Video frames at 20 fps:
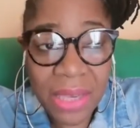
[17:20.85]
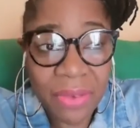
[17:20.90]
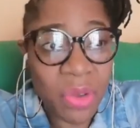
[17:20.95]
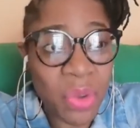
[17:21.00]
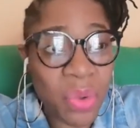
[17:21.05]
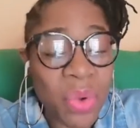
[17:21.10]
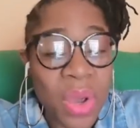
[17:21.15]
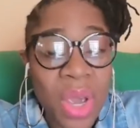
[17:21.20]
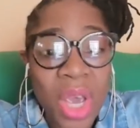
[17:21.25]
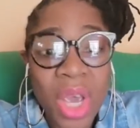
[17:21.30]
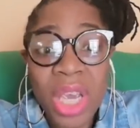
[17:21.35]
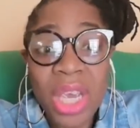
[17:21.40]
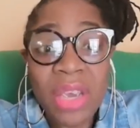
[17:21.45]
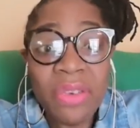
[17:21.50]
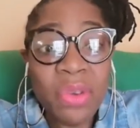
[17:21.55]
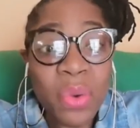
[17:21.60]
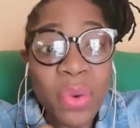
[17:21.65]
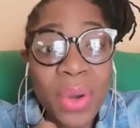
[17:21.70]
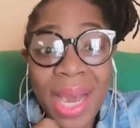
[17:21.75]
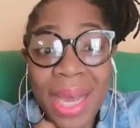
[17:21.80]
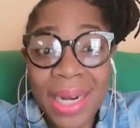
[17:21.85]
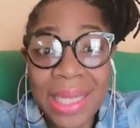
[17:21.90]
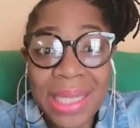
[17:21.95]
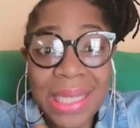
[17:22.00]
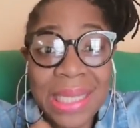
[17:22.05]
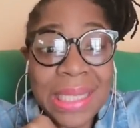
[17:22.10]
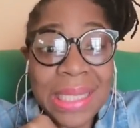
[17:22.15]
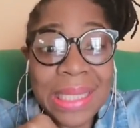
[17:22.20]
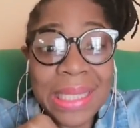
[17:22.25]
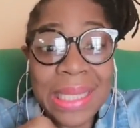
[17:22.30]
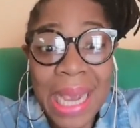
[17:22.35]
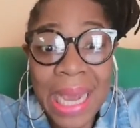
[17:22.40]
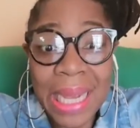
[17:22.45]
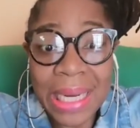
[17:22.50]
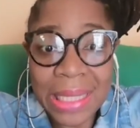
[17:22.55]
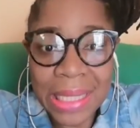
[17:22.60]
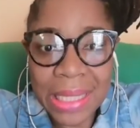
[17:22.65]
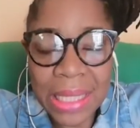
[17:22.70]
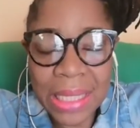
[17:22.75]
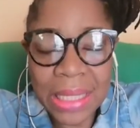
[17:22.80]
if you cannot
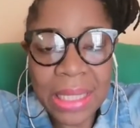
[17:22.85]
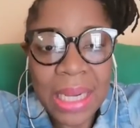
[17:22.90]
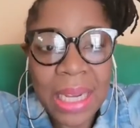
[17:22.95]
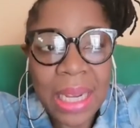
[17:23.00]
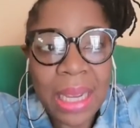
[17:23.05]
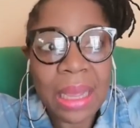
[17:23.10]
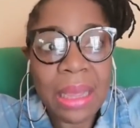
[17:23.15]
stand in it,